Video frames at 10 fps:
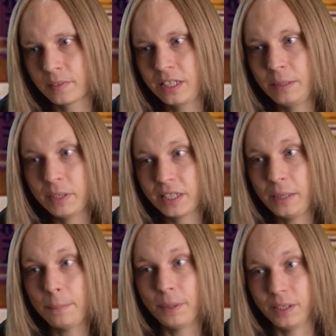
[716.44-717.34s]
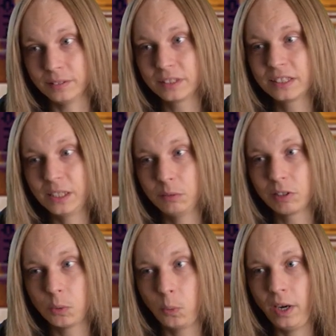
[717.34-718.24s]
Gimmicky, but still
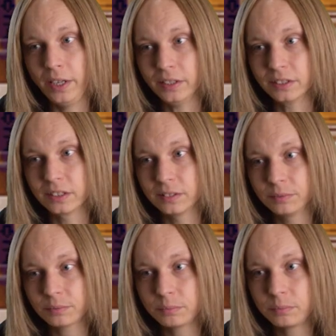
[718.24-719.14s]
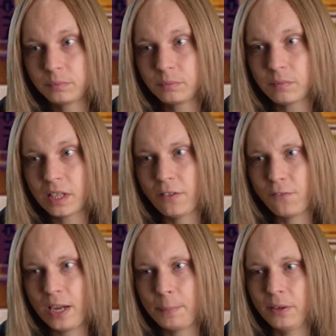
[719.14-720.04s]
requires a
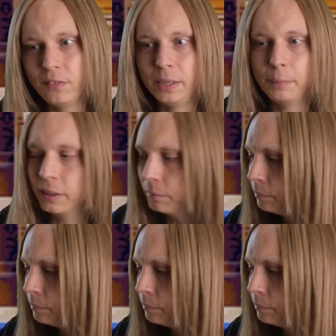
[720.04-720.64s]
fair bit of aiming.